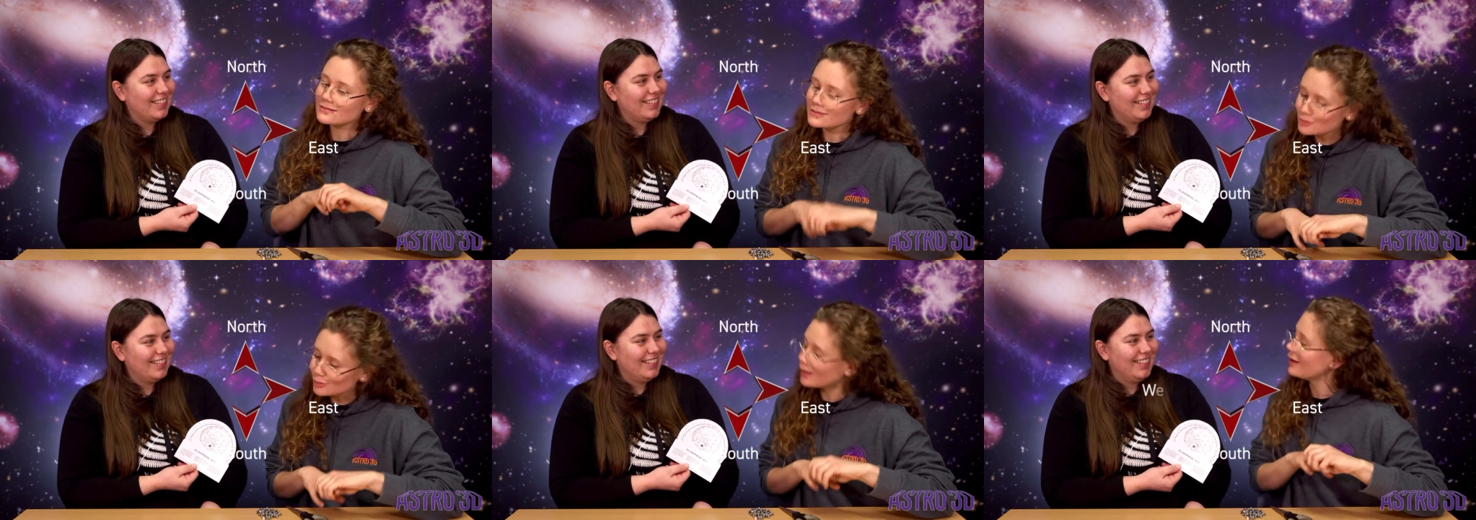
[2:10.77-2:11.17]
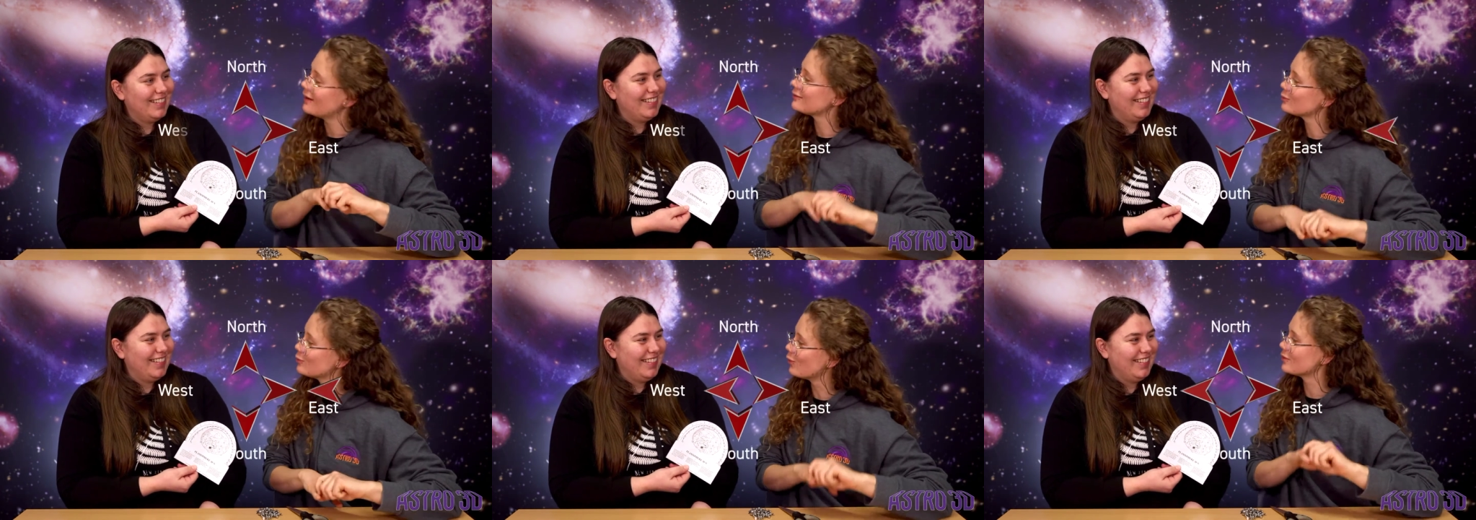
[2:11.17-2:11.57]
Speaker 1: squirt
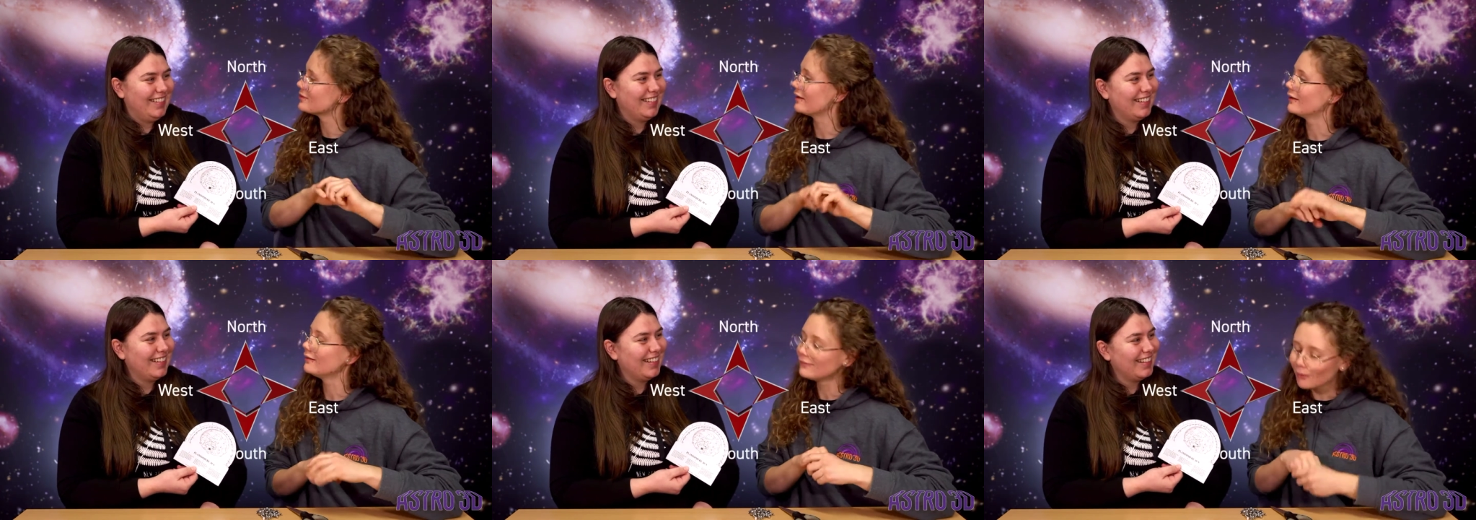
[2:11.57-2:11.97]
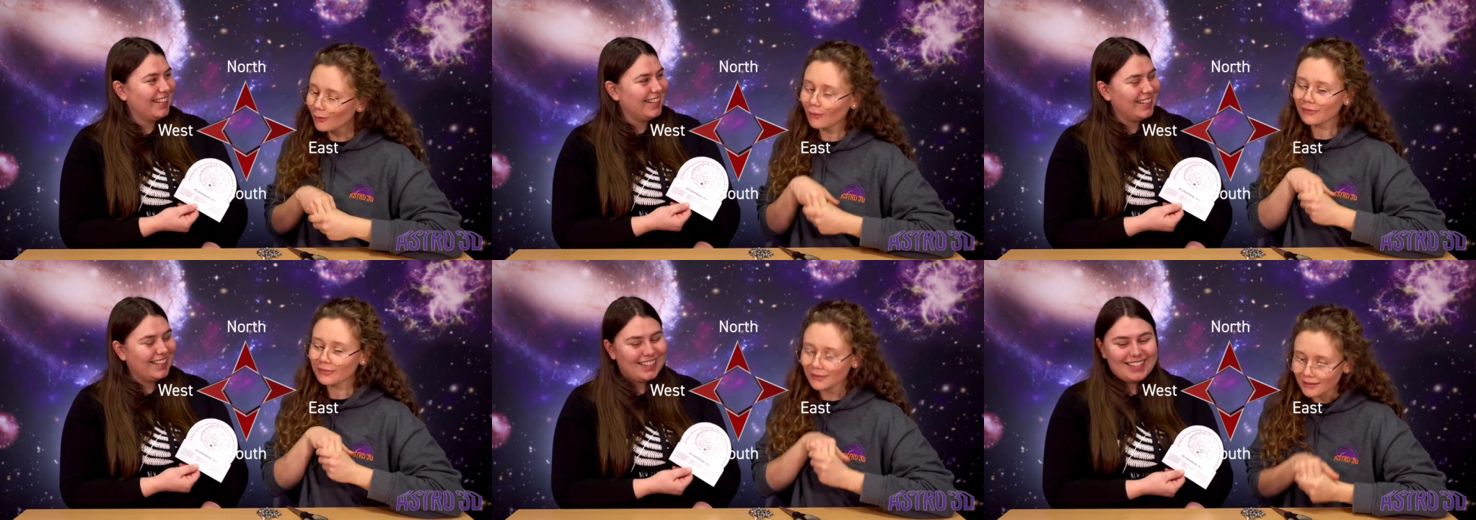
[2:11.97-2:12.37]
water,
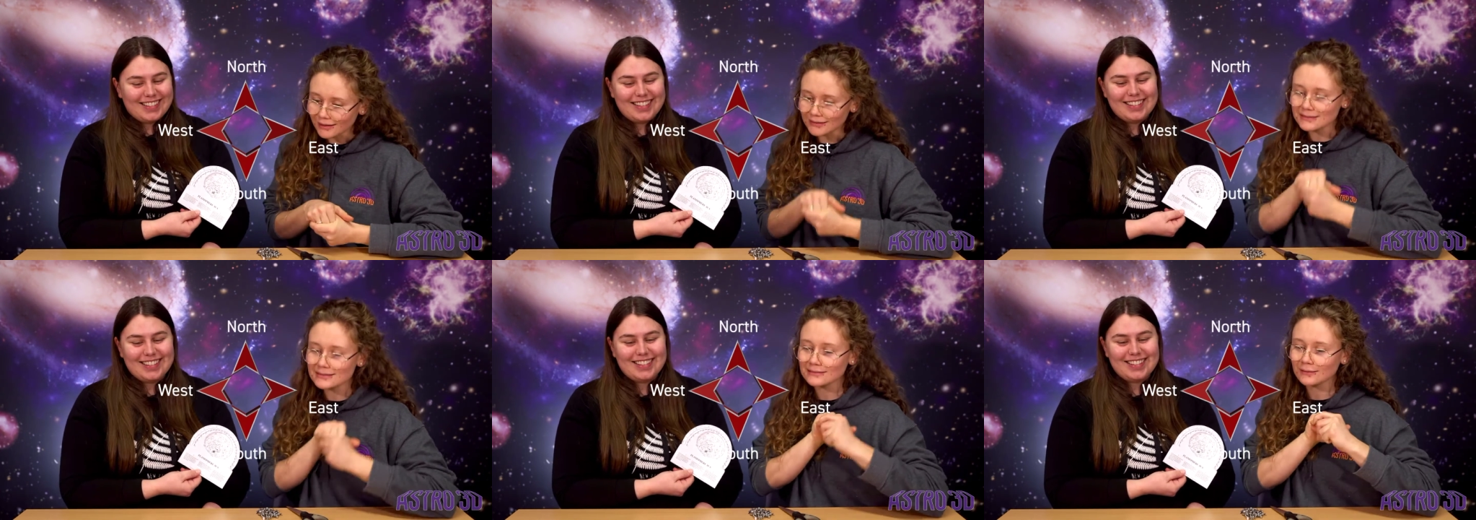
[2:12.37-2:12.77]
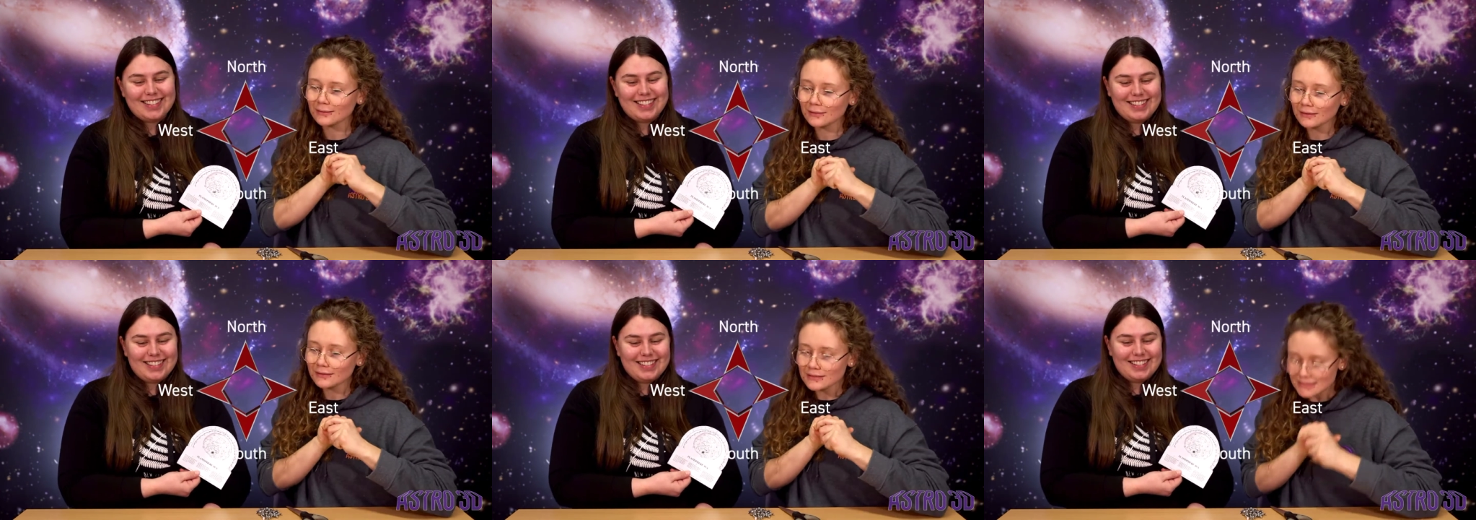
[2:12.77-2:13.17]
north, east,
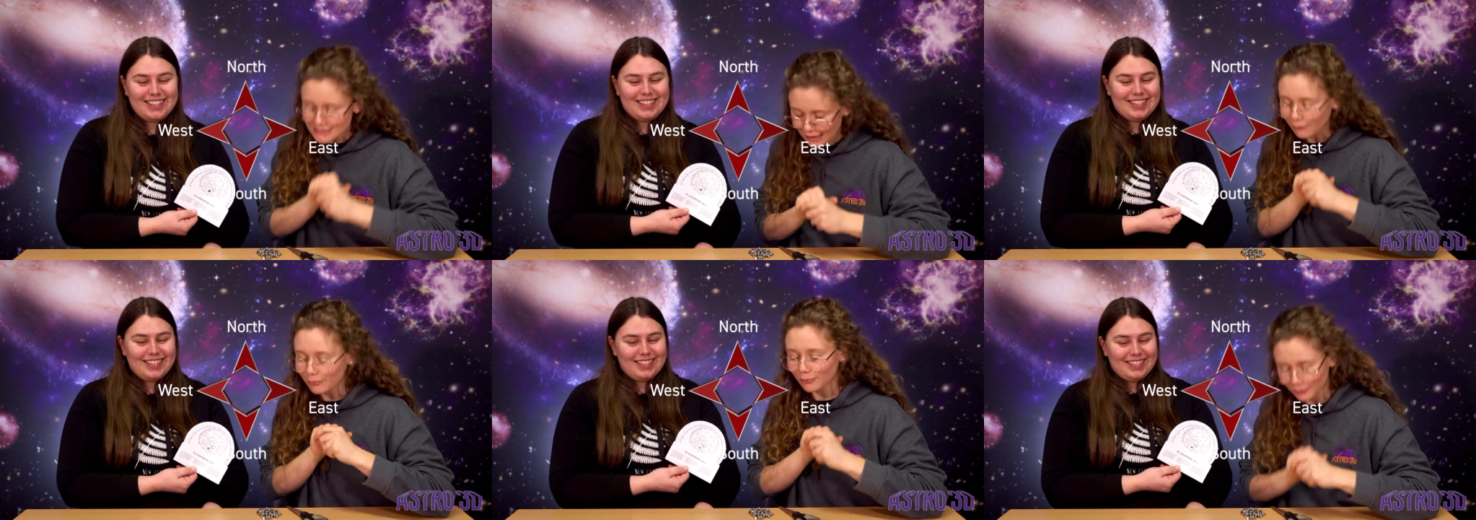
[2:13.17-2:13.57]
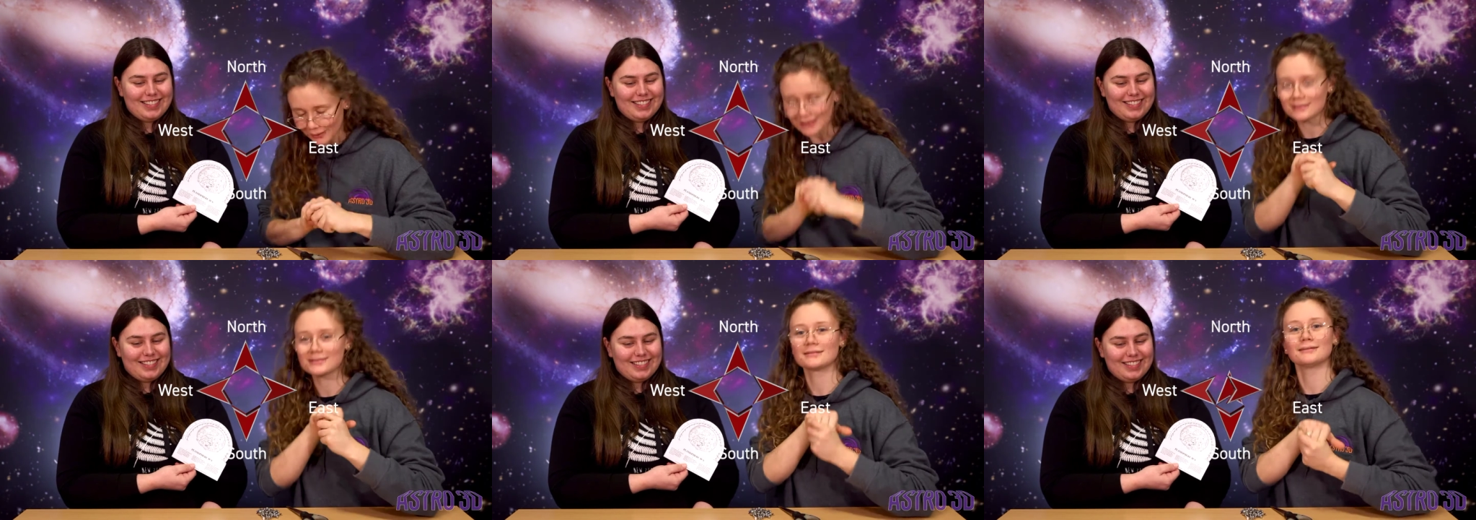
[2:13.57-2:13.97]
south,
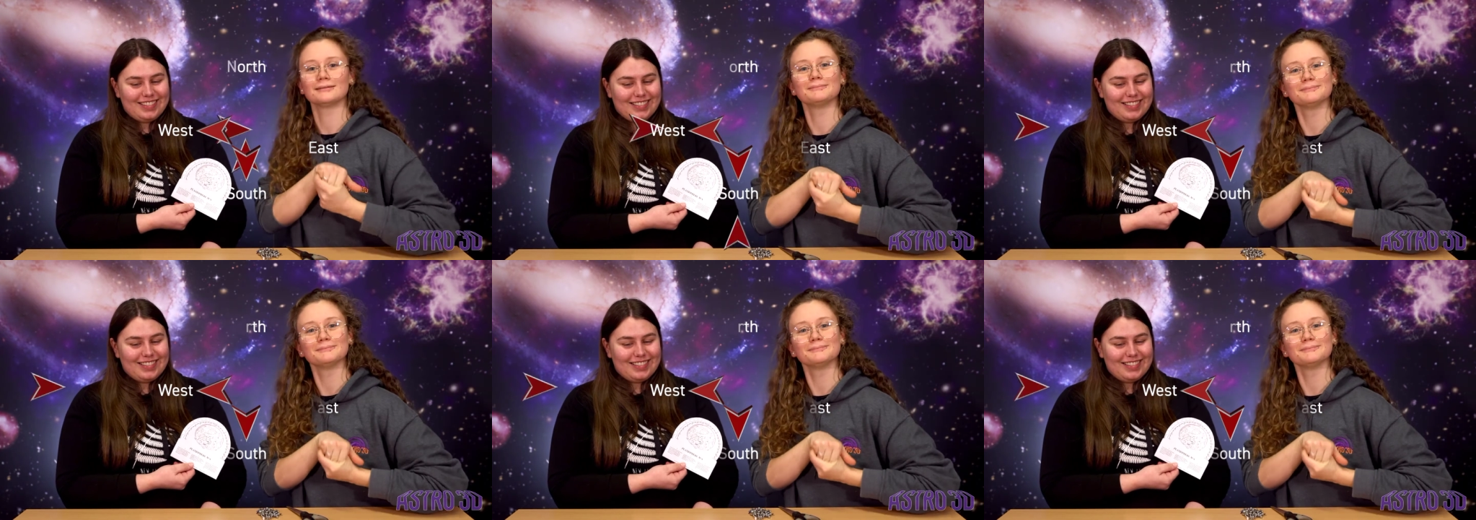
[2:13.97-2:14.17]
west.